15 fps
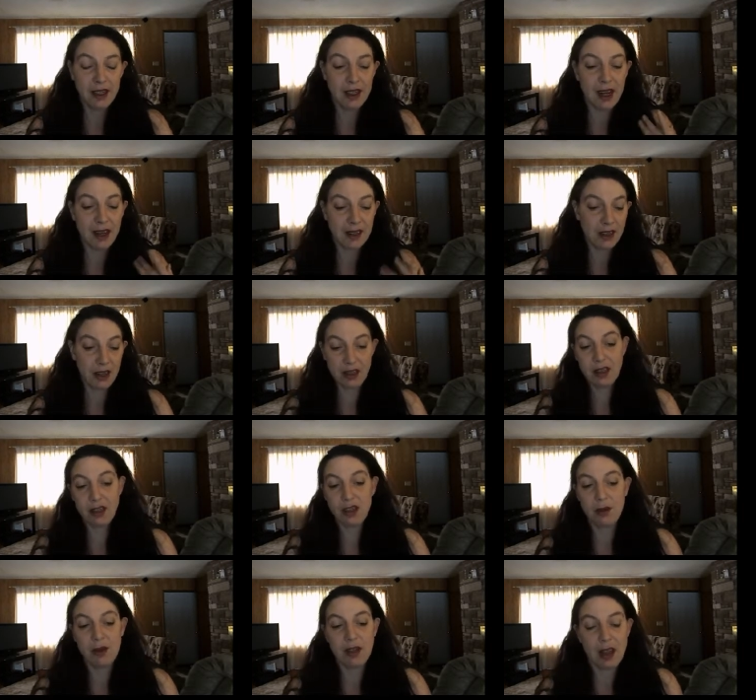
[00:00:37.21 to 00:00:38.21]
And it has a lot
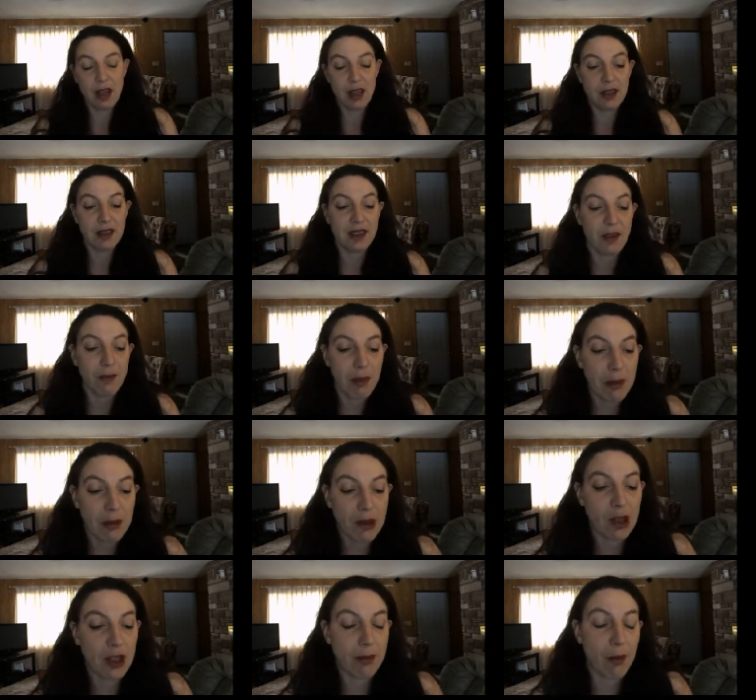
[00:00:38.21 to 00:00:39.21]
to do with
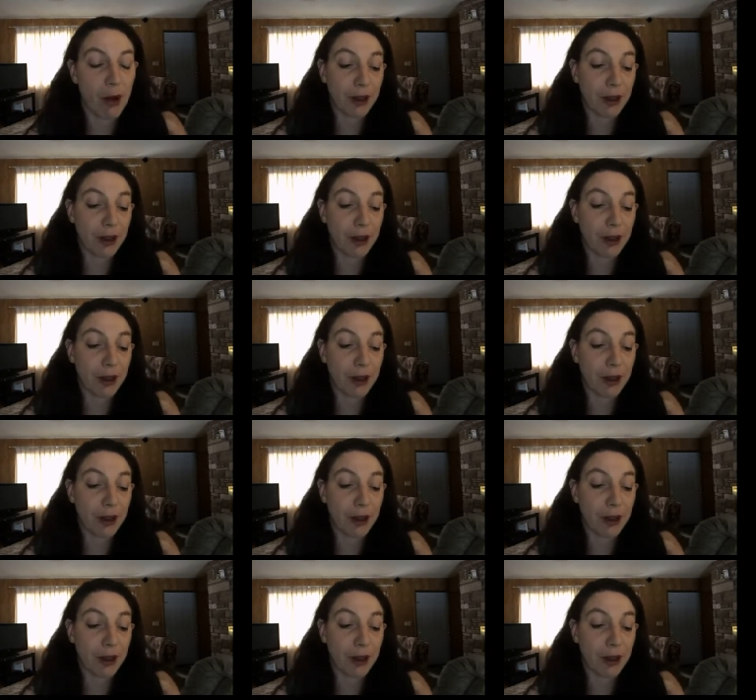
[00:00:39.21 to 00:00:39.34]
self-publishing and